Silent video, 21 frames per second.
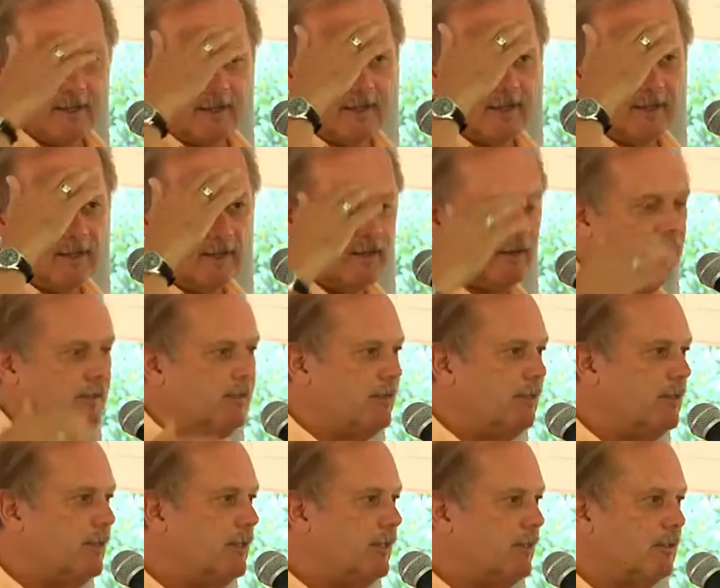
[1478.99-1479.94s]
and
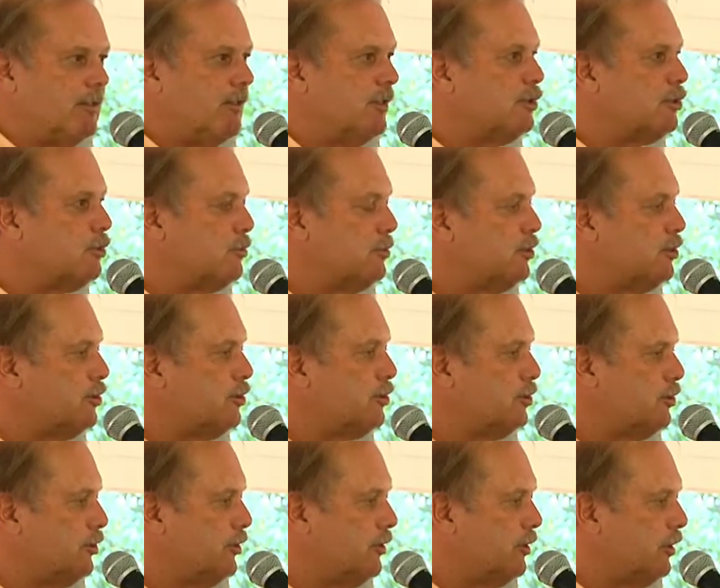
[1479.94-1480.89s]
this
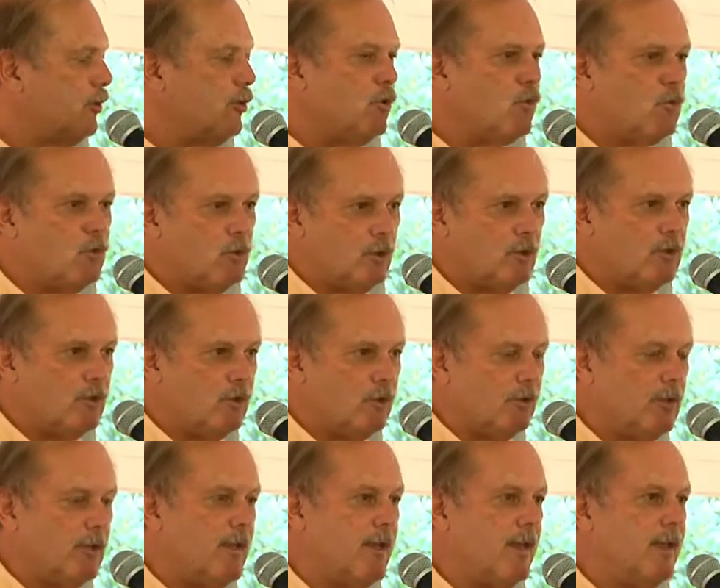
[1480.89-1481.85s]
was the new world.